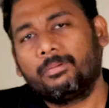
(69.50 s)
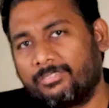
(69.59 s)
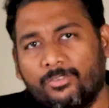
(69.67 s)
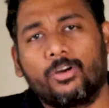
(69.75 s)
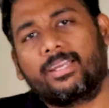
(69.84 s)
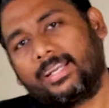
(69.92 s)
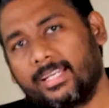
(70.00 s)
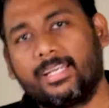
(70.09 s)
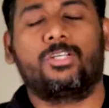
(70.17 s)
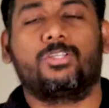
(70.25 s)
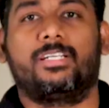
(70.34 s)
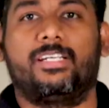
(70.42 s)
before getting
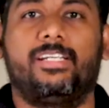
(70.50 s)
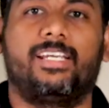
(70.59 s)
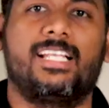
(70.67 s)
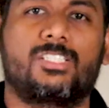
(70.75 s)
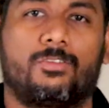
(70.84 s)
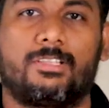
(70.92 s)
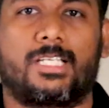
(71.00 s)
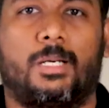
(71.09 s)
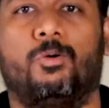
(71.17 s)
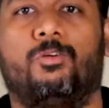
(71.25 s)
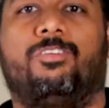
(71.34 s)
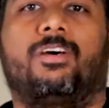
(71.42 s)
into the details of the
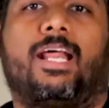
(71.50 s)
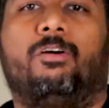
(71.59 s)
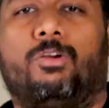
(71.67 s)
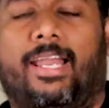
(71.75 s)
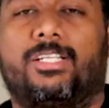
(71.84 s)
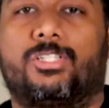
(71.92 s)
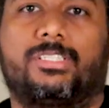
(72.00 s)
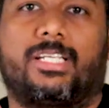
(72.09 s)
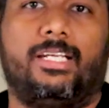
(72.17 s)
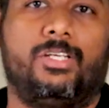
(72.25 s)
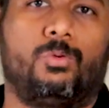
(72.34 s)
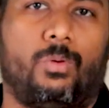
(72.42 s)
subwoofer, I would like to
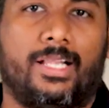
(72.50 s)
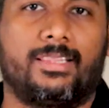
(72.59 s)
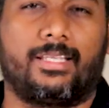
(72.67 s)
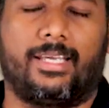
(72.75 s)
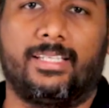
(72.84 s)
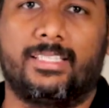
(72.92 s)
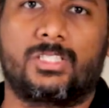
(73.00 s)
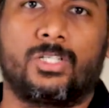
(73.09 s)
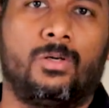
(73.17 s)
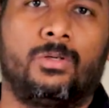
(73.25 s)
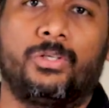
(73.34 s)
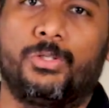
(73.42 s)
tell you one thing.
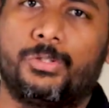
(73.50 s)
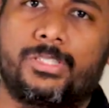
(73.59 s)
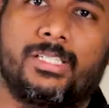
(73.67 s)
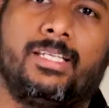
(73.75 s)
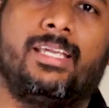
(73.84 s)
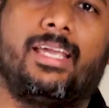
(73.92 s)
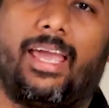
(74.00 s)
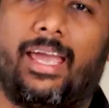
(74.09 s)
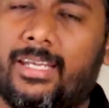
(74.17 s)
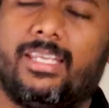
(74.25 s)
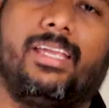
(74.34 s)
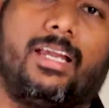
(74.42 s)
So usually
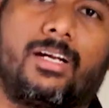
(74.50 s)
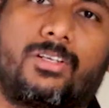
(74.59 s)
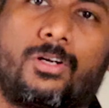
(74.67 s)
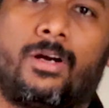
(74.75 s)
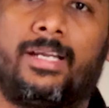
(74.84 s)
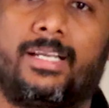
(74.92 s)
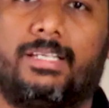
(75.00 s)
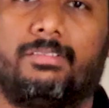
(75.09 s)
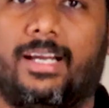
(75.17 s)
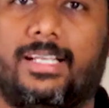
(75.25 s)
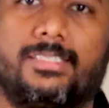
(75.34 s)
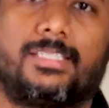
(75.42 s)
any electronic
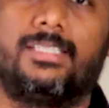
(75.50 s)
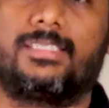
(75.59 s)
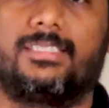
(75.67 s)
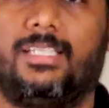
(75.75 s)
devices